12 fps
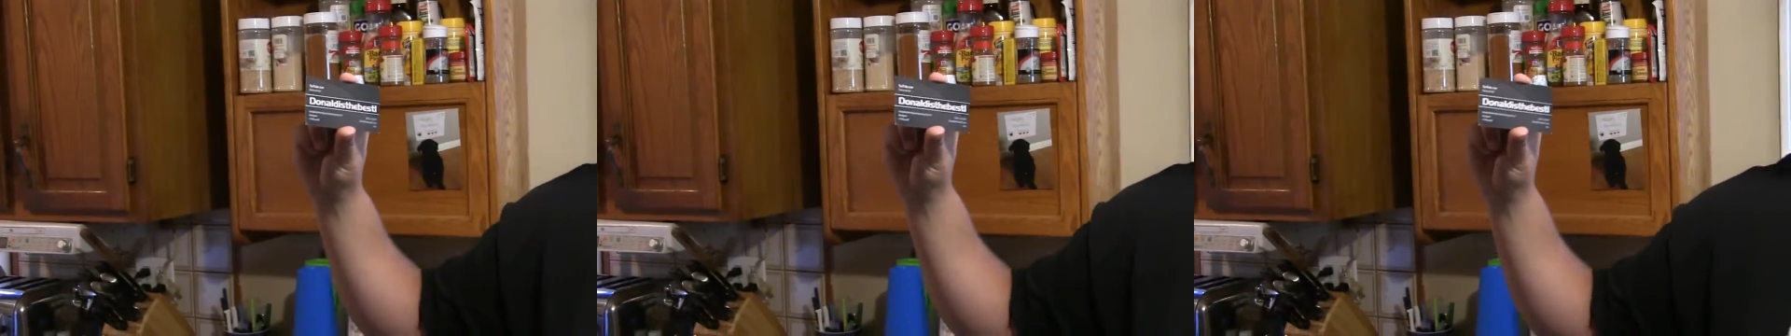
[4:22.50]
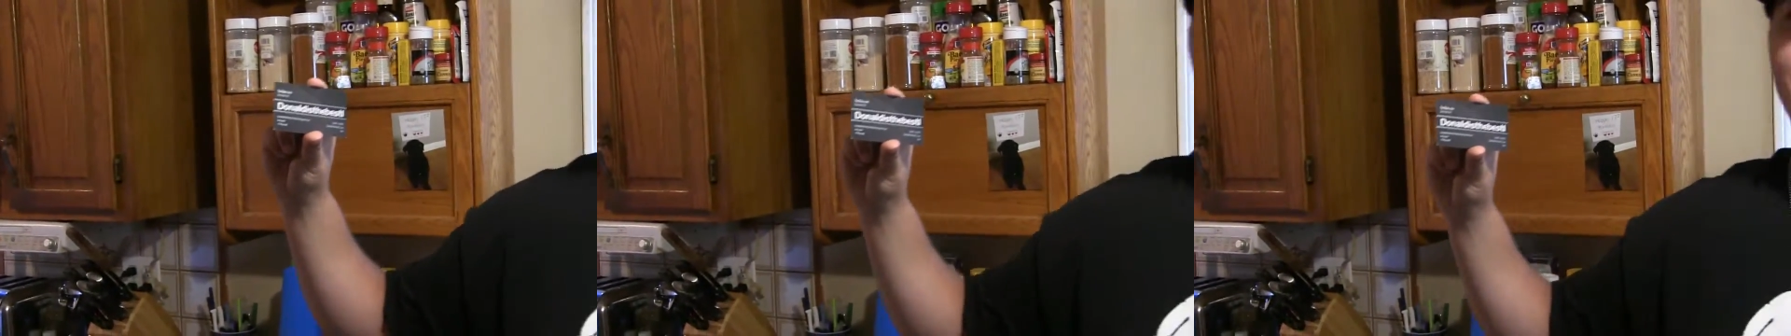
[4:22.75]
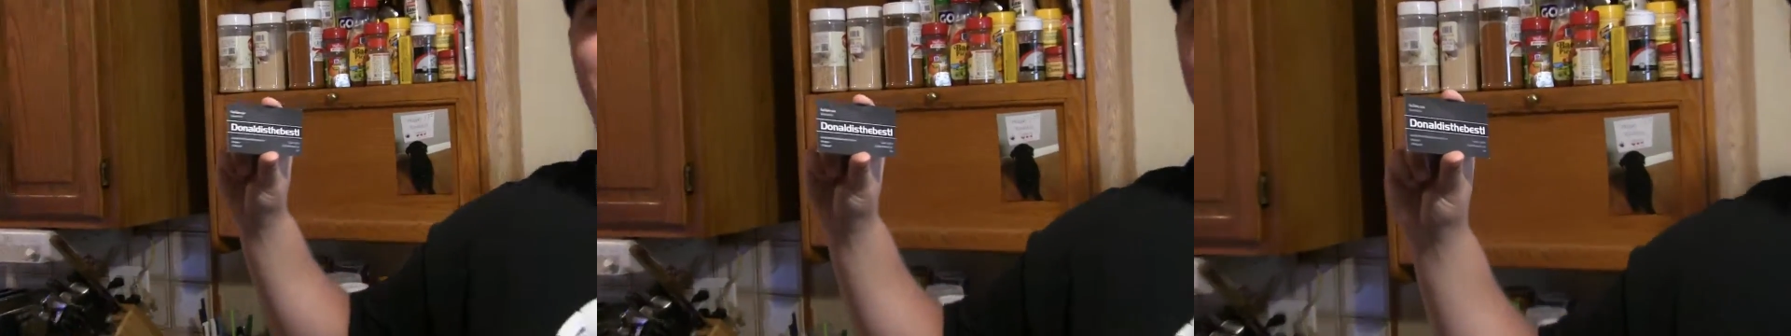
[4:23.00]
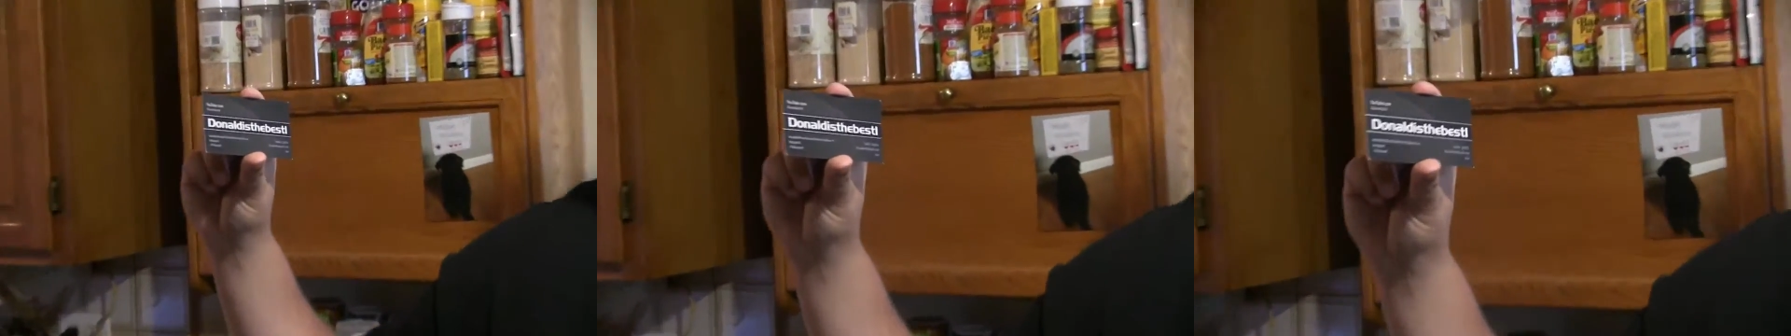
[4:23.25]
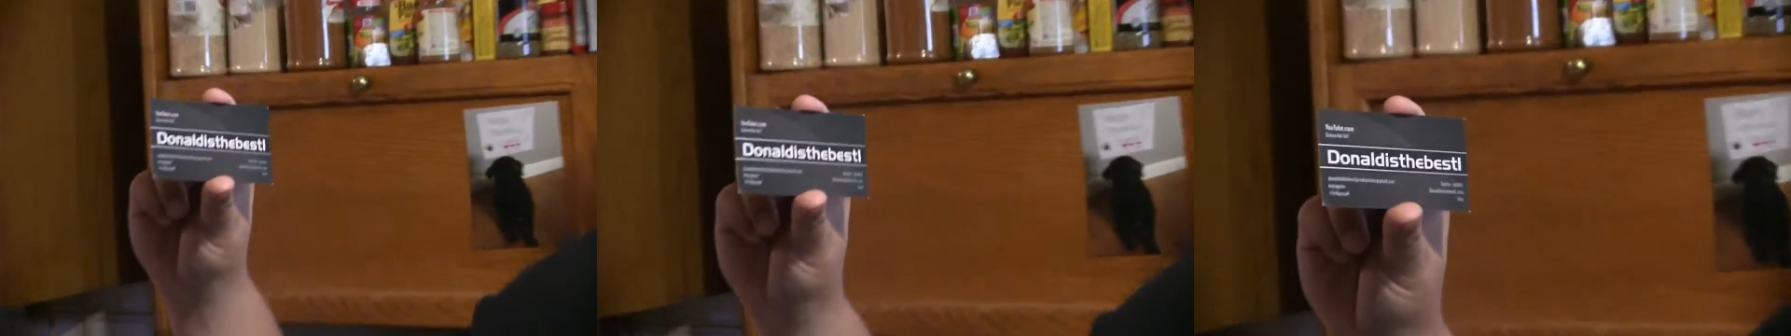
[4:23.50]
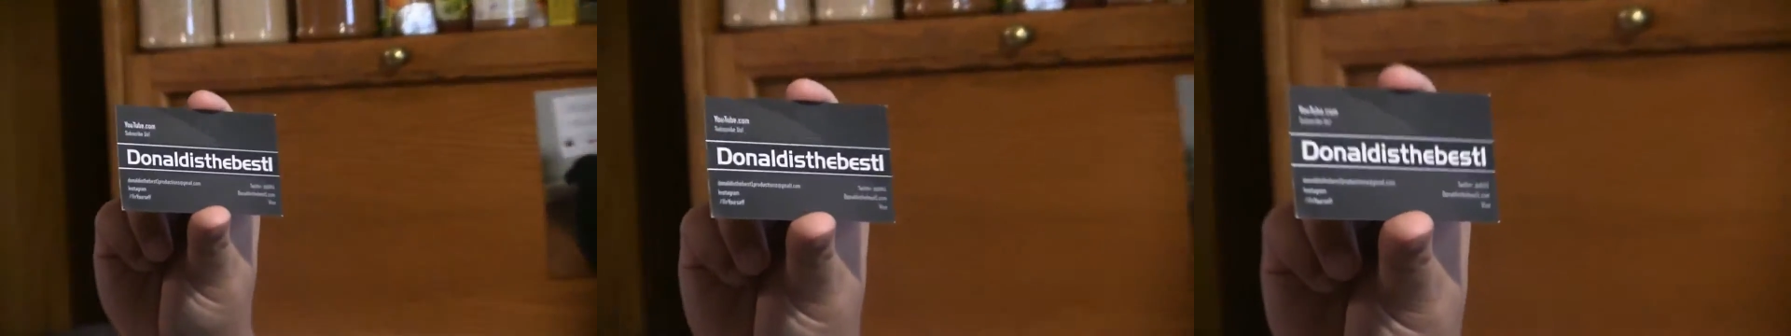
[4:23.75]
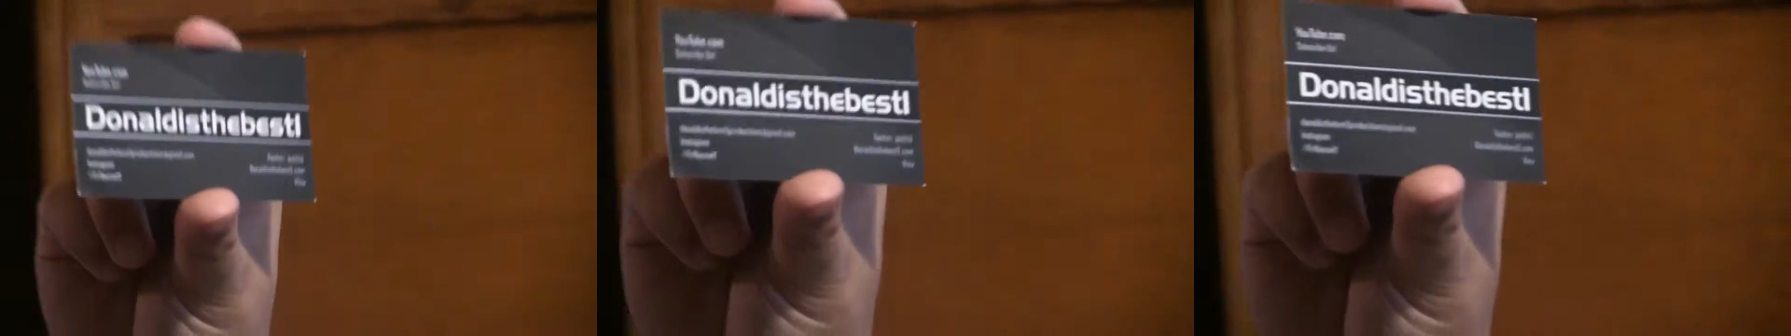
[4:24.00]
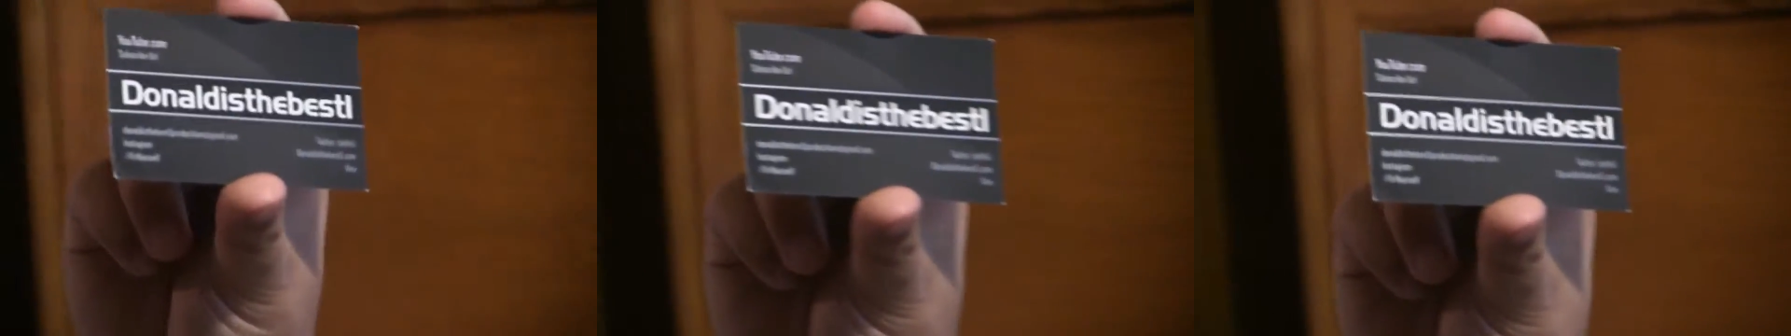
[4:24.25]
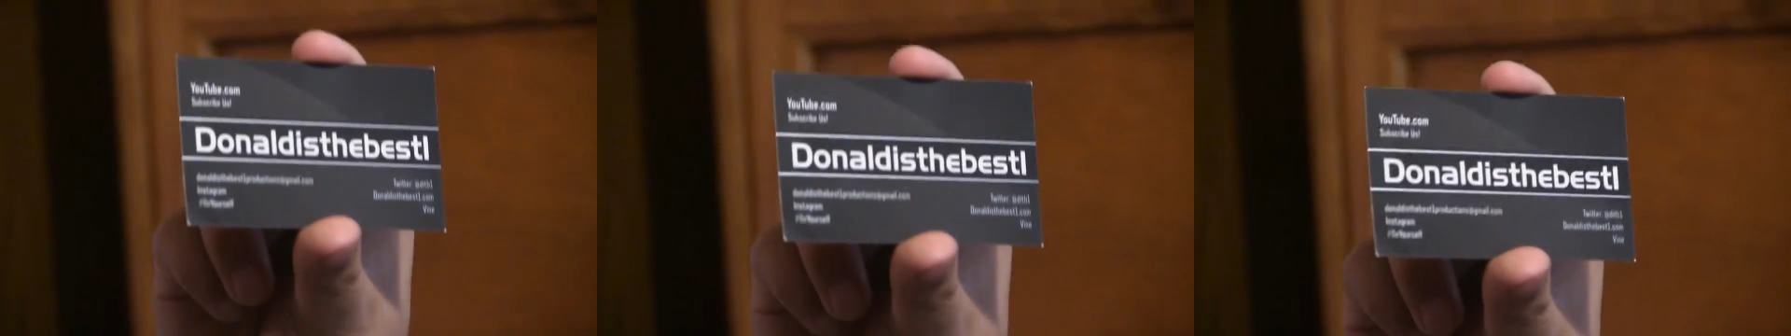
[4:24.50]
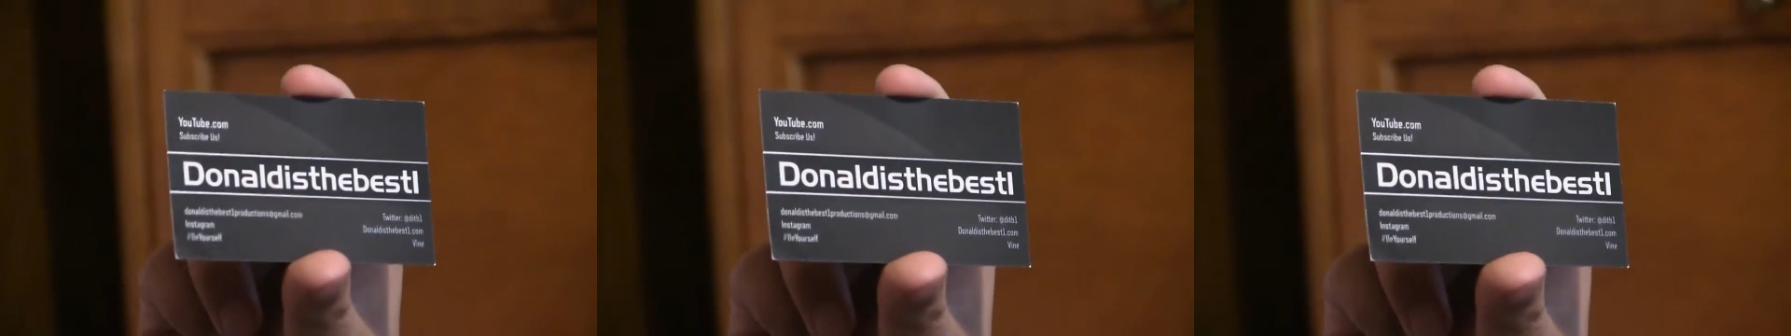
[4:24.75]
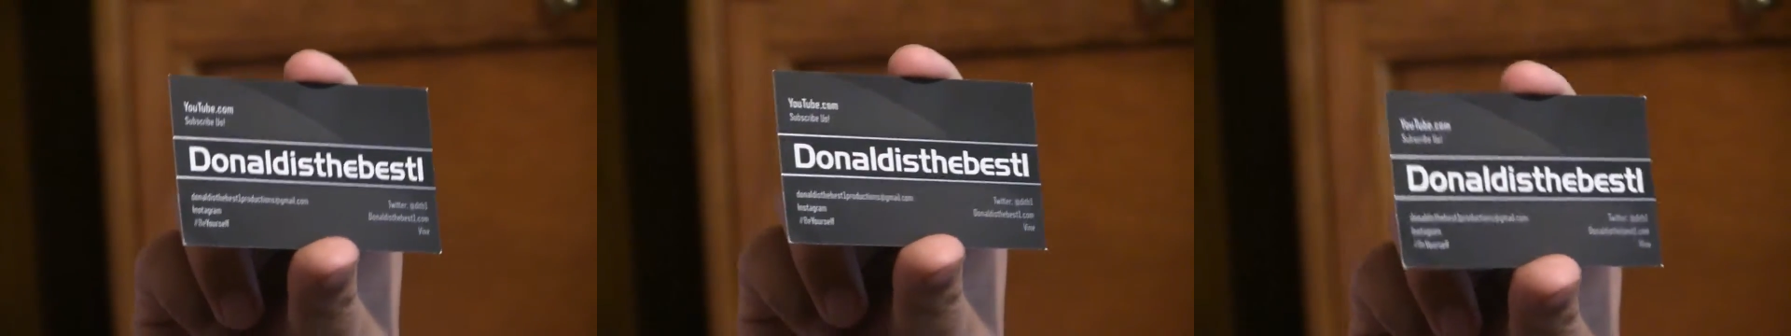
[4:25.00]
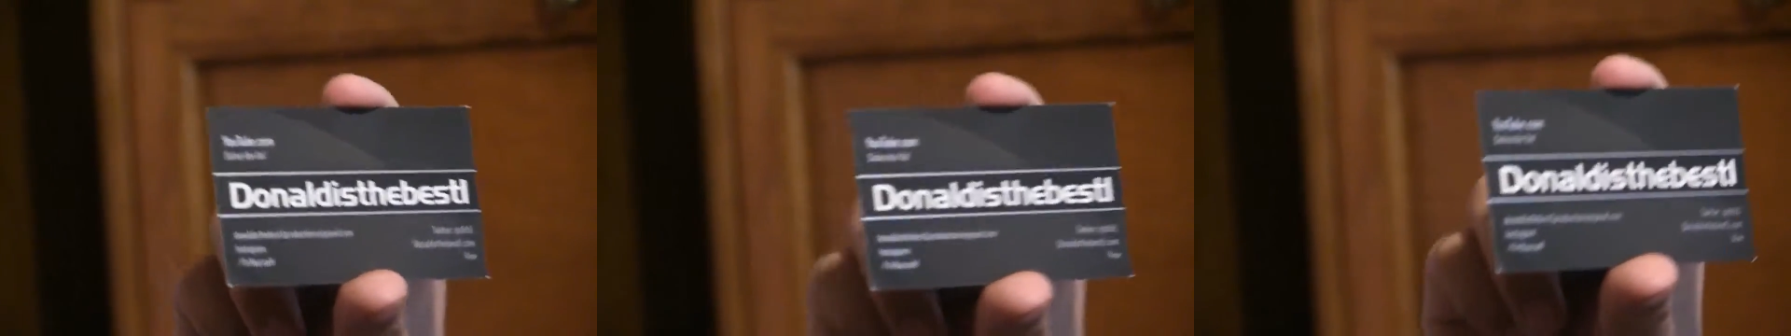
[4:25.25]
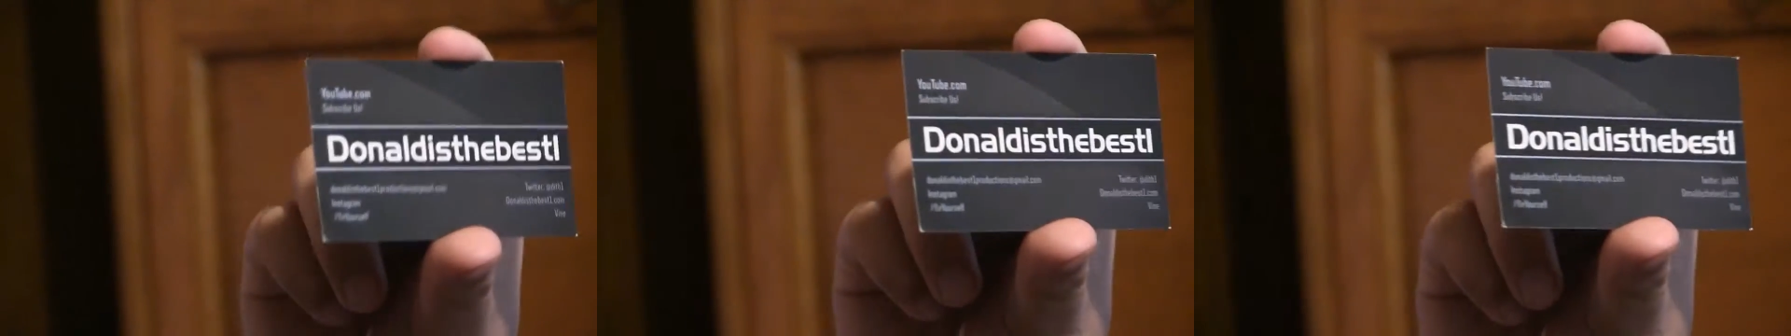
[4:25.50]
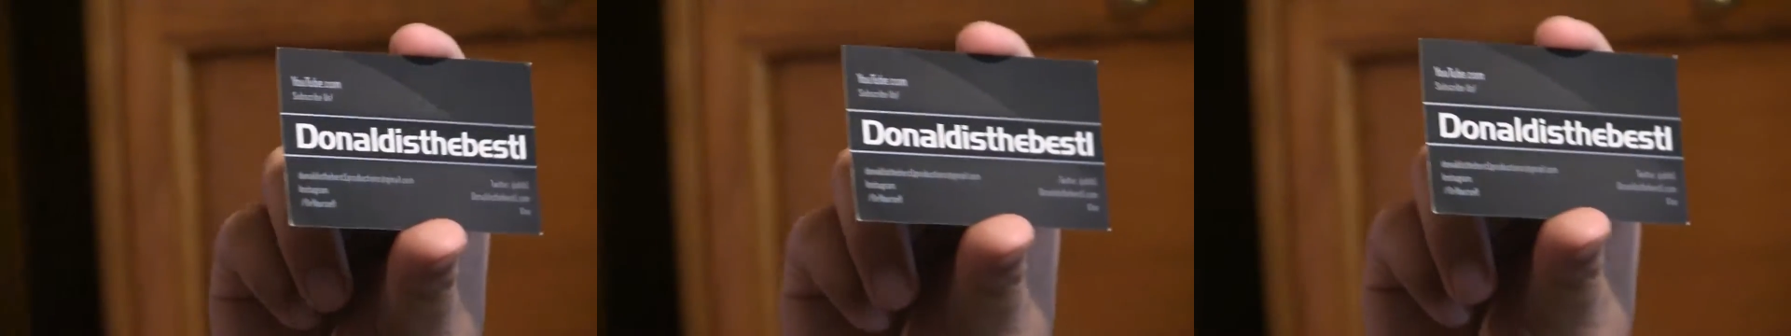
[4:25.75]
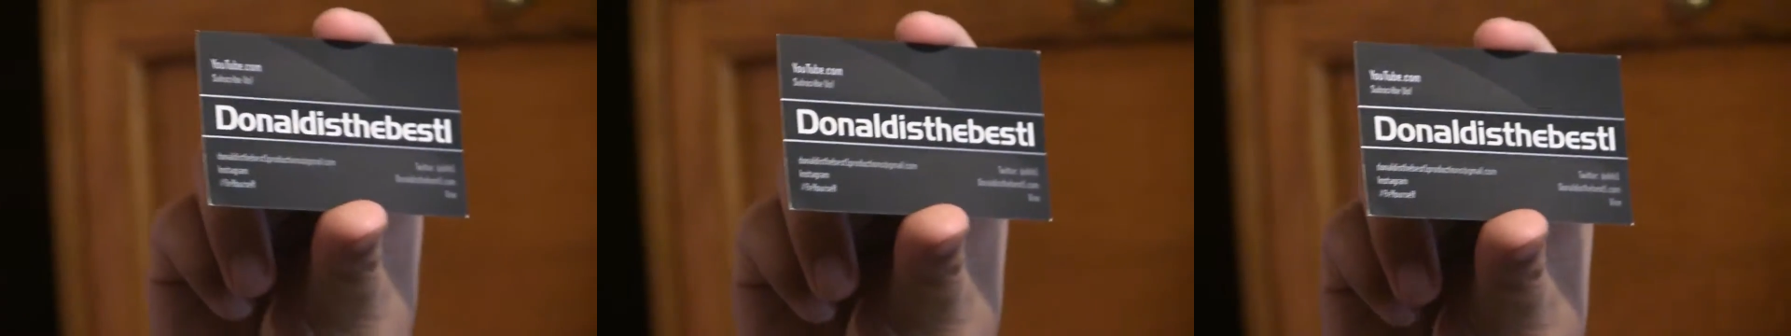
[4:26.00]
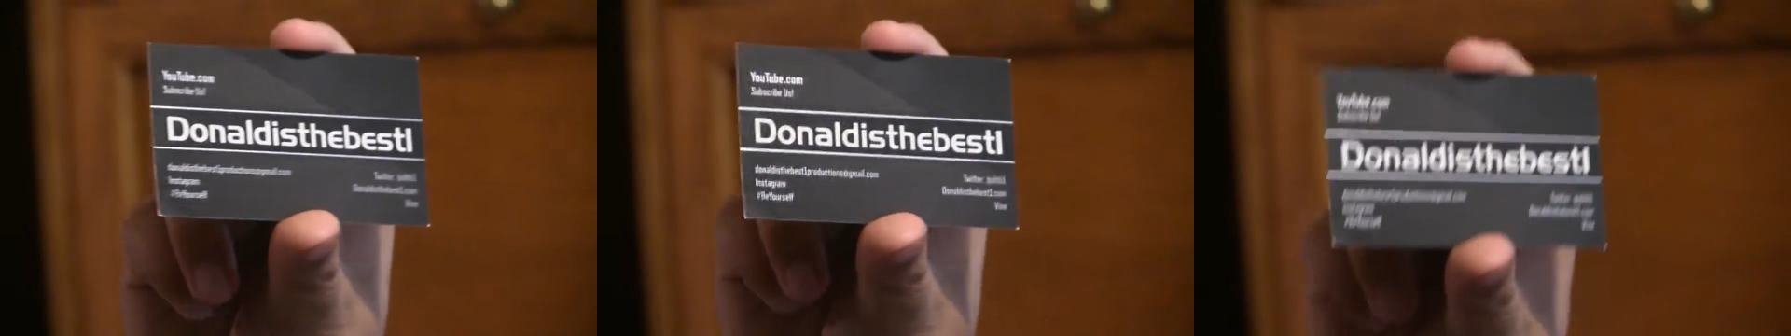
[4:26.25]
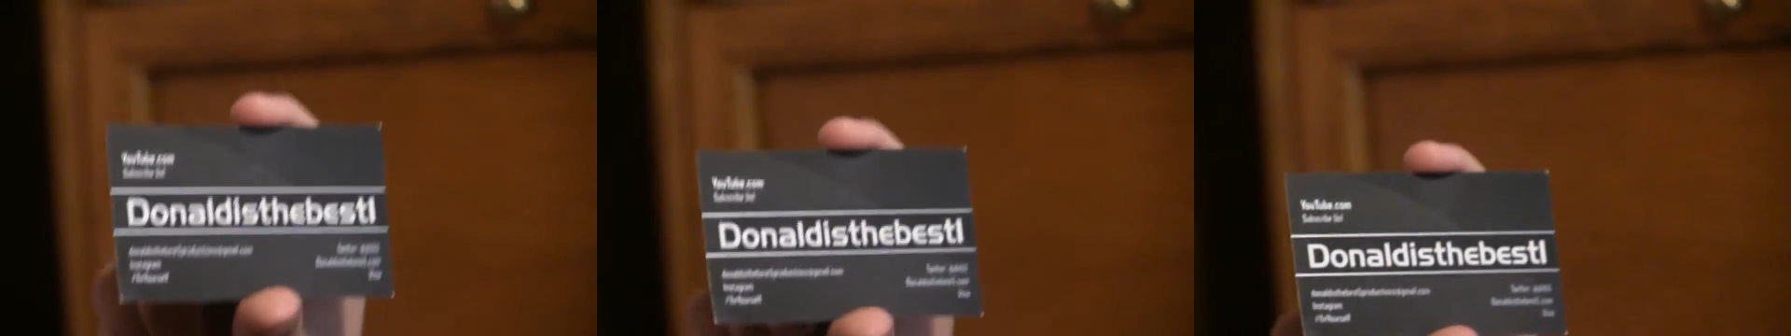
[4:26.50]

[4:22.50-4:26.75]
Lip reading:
No face is visible, so there are no lips to read.